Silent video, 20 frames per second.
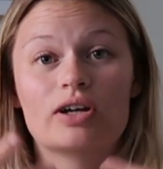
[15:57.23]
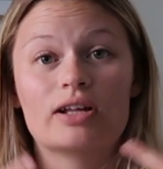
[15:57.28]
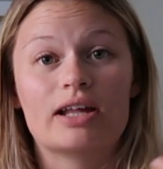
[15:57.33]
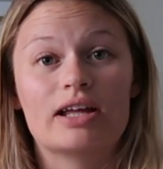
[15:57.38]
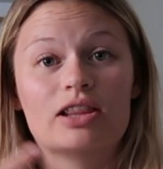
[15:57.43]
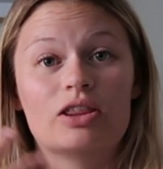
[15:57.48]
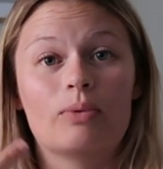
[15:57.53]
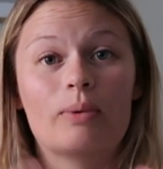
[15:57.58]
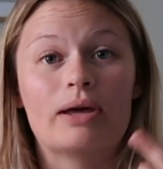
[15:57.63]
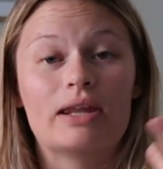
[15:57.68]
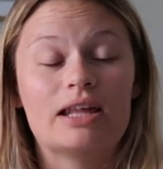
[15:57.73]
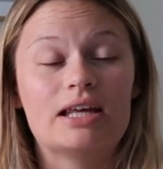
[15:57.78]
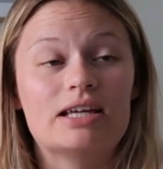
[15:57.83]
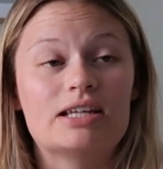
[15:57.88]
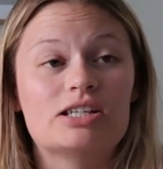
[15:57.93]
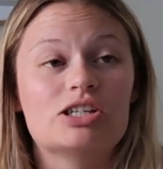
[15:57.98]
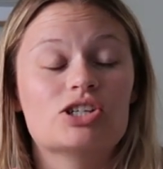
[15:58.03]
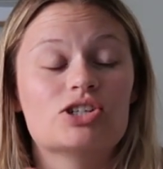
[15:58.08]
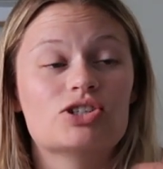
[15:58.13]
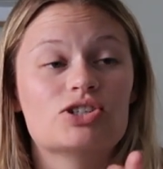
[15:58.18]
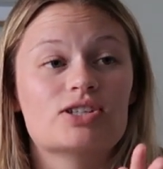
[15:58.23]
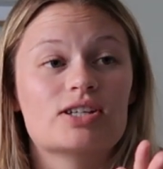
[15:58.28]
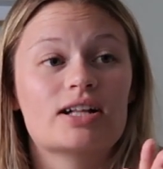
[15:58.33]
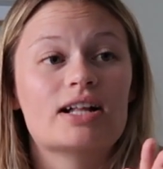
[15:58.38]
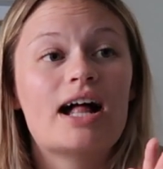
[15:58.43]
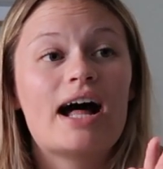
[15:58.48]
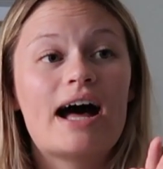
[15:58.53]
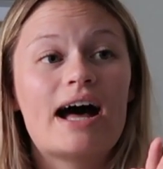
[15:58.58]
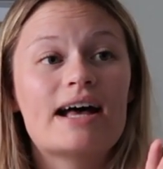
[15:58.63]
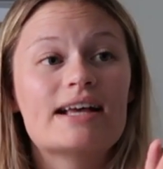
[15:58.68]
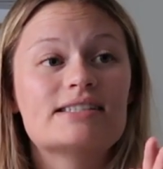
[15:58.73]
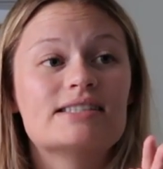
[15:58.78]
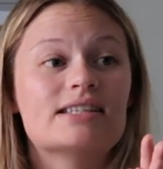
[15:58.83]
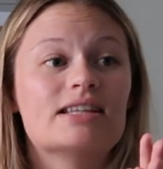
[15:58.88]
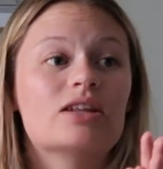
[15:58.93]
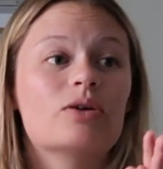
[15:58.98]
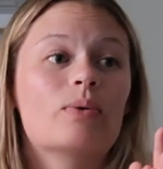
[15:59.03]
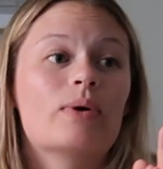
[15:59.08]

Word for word: I like the way that he teaches the class and